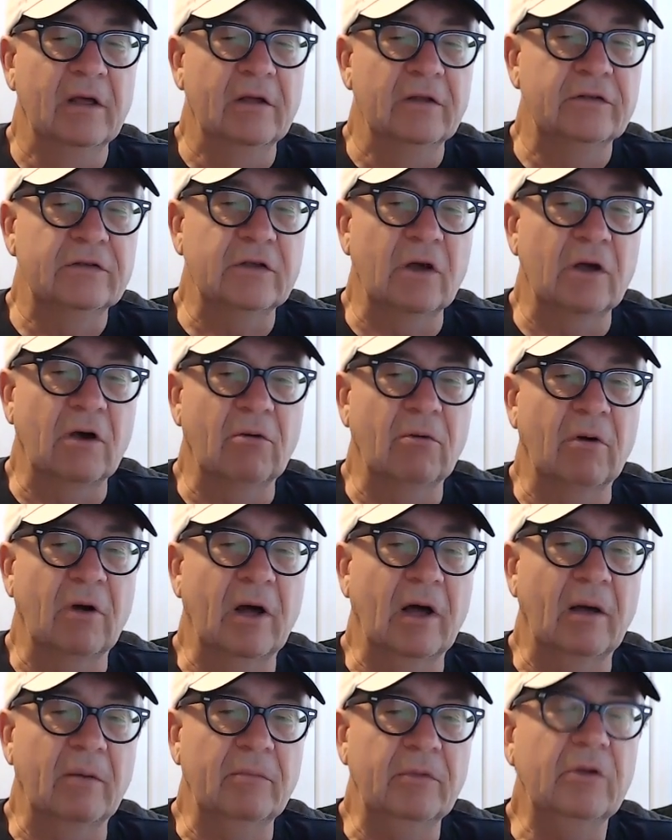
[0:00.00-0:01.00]

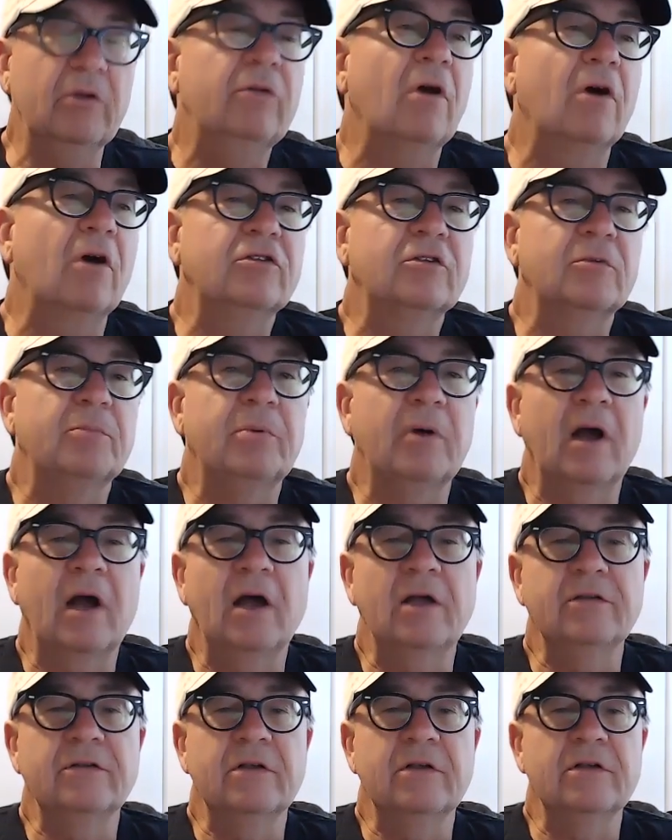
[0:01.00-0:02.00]
So, you know, no
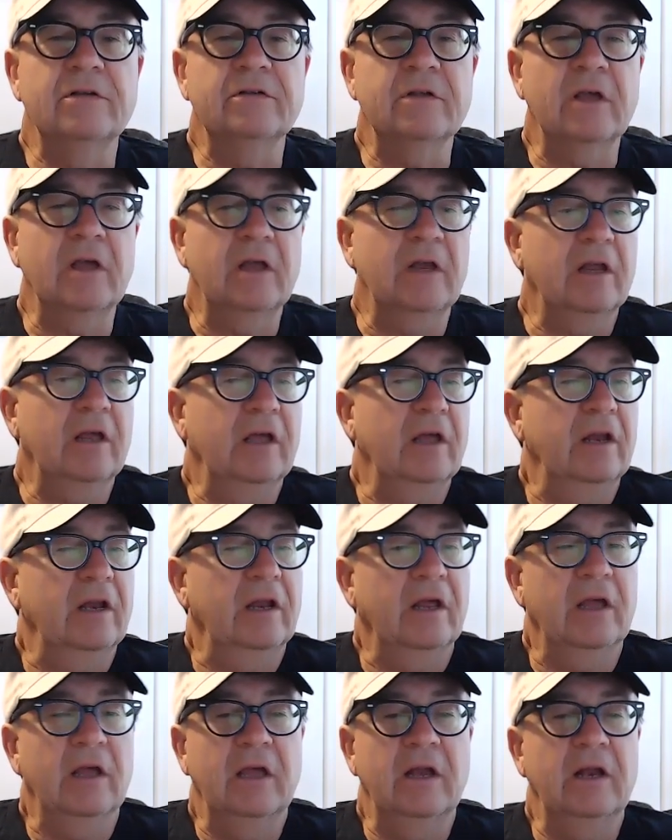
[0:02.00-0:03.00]
surprises.
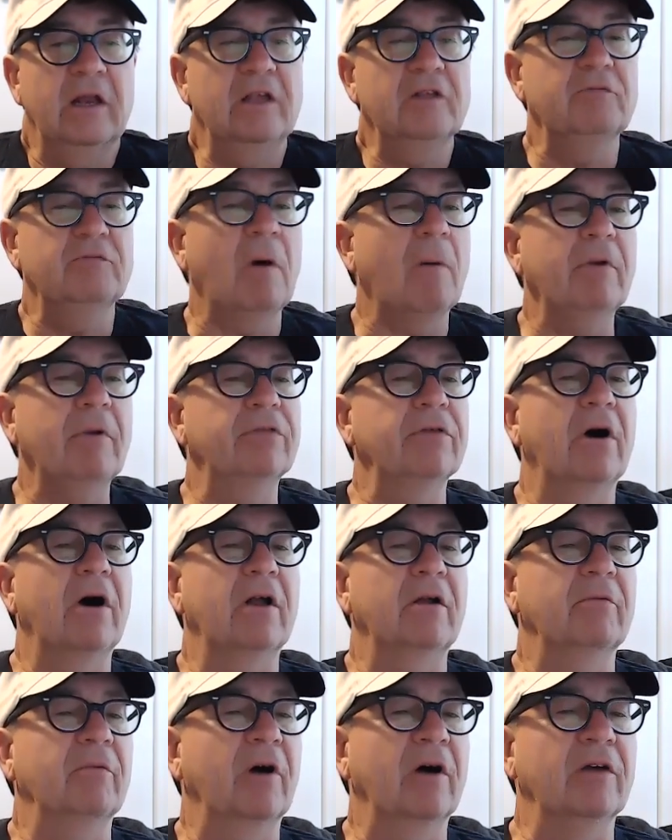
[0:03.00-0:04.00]
It is what we
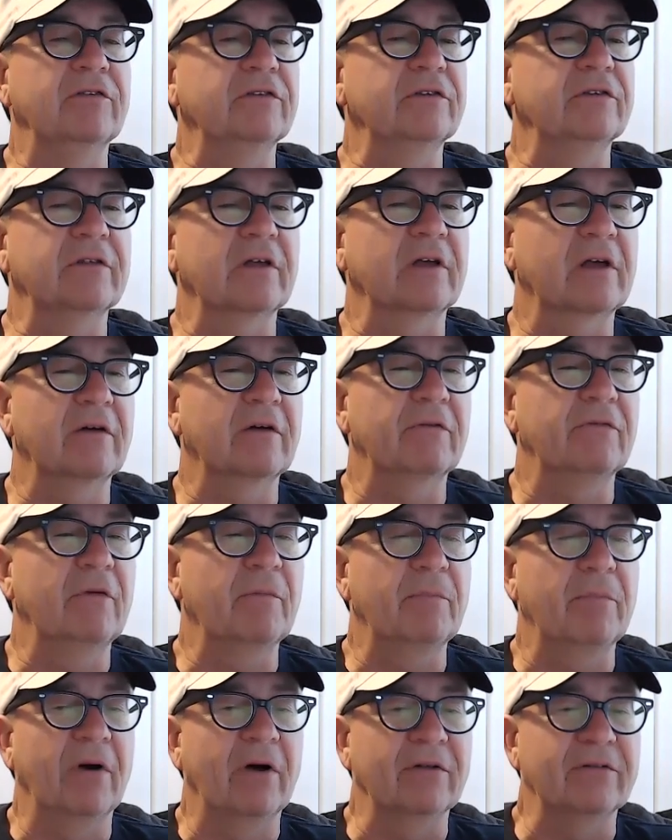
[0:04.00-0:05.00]
thought it was. Is like a
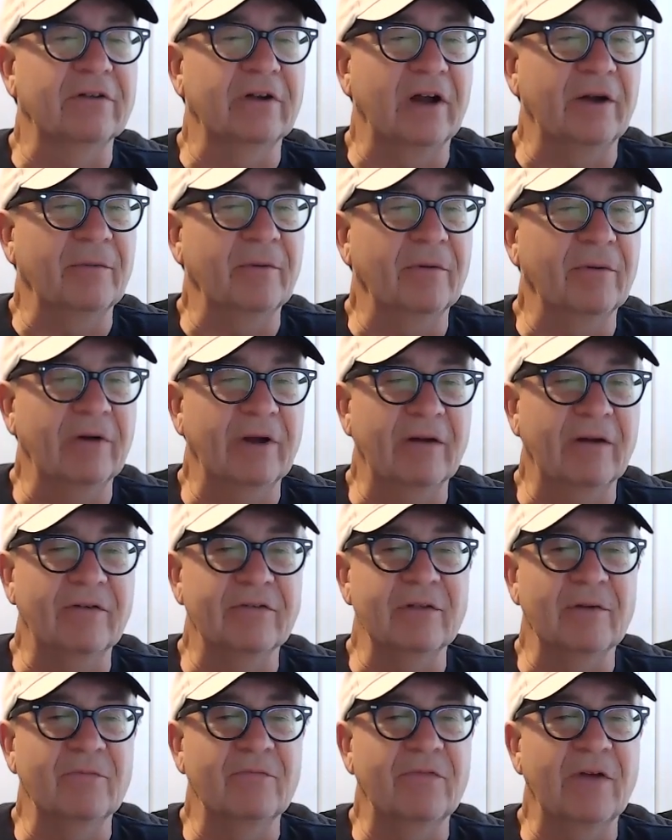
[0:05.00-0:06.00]
football term or whatever.
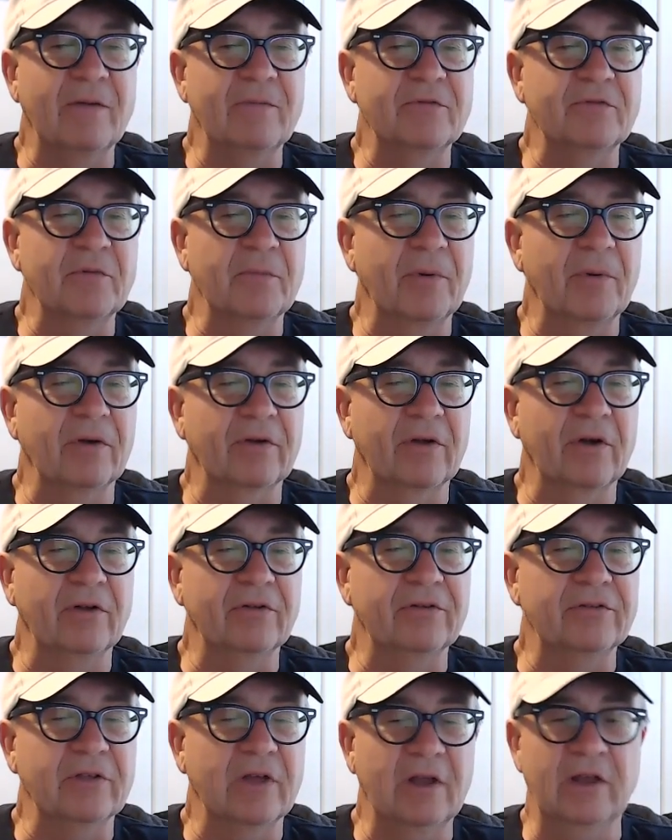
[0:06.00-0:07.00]
Some famous football
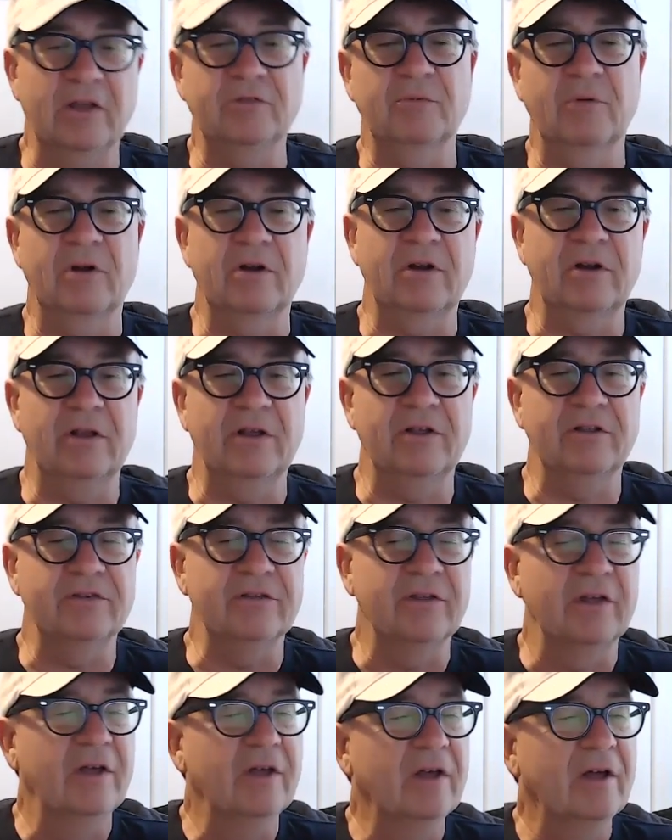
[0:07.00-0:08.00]
coach said it is what it
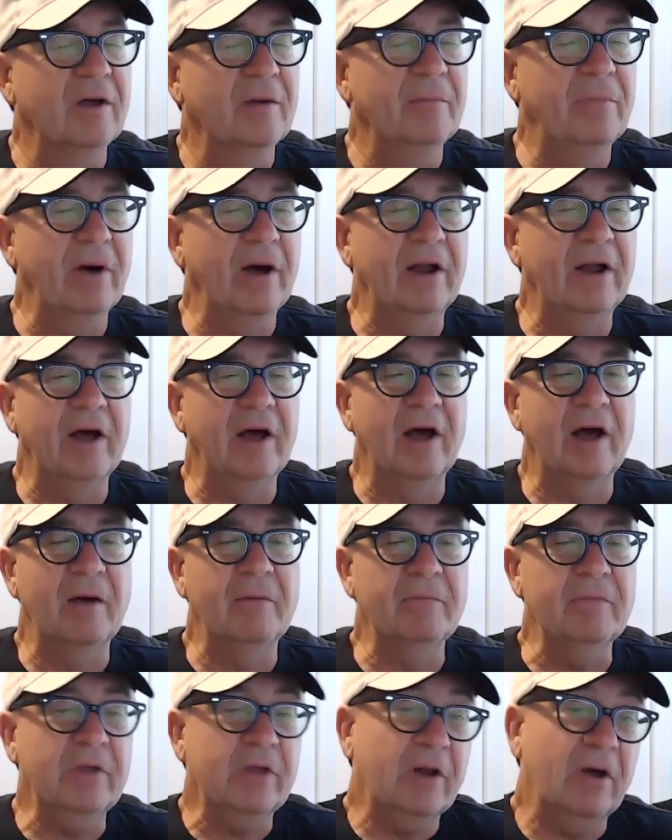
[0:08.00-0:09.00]
is.
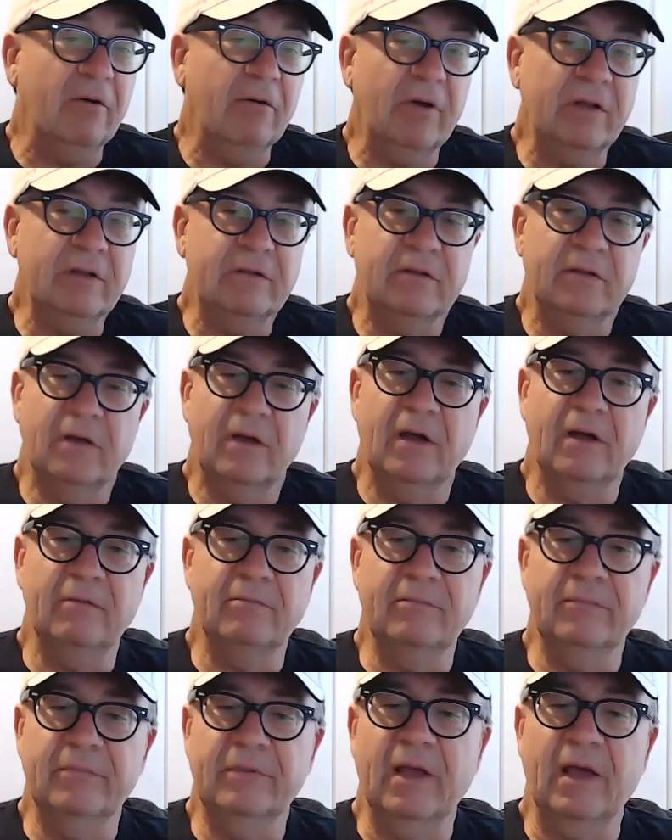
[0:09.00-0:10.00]
But you know,
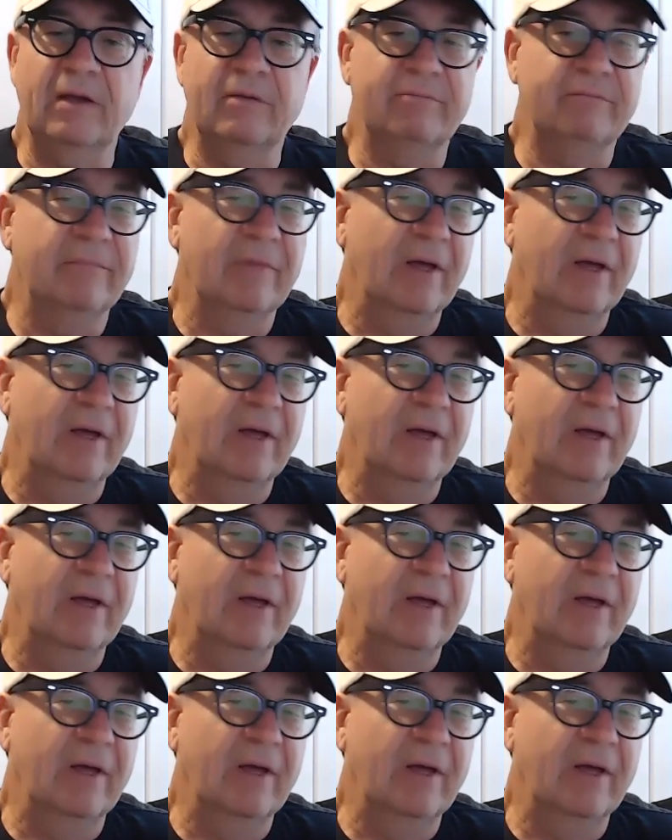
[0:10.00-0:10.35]
again,